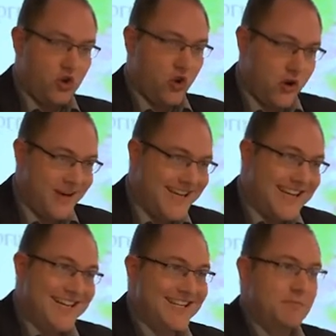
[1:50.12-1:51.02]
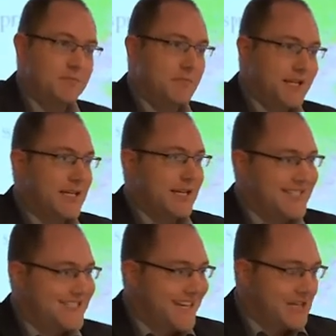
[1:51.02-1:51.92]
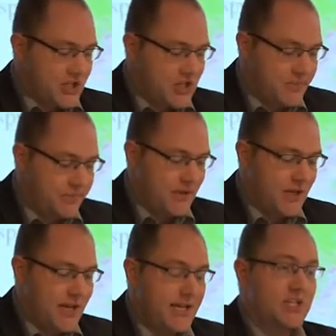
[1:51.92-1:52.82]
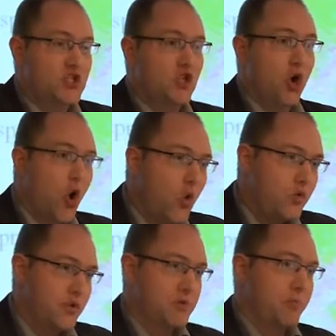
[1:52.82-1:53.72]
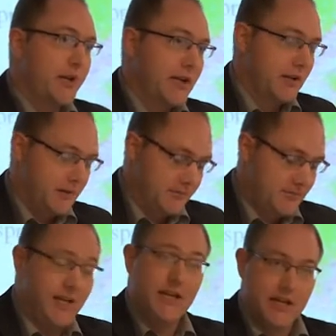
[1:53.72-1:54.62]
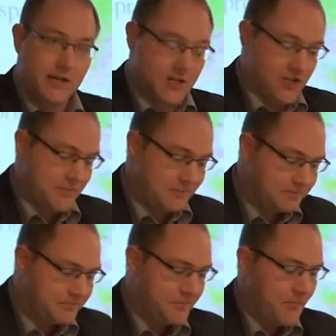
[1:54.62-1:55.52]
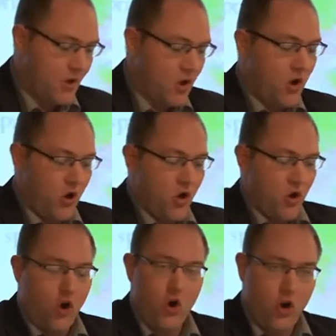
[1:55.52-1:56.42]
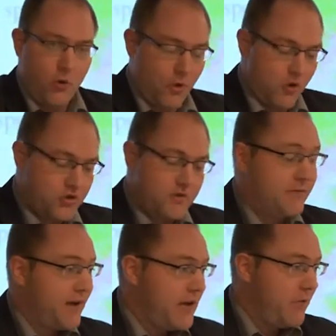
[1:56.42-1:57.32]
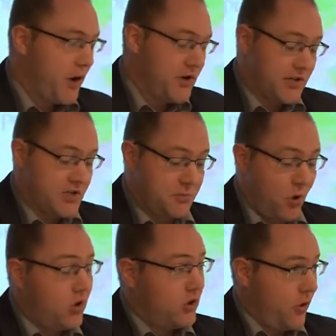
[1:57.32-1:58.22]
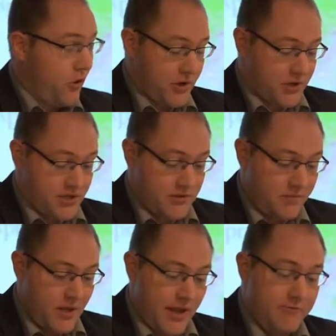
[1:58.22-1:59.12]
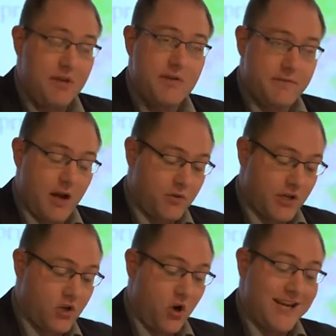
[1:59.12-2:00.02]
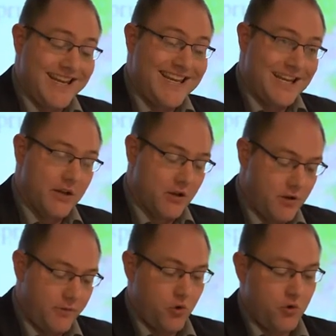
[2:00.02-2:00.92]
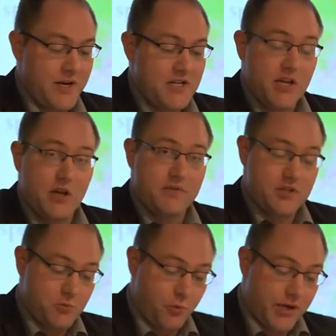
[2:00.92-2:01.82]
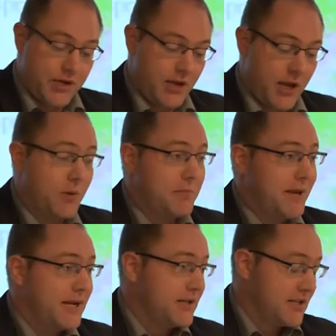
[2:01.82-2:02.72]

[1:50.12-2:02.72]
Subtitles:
Kollekilde is Danish. It is cold spring in English. Almost 500 small coins have been found at Kollekilde through dredging of the spring and with metal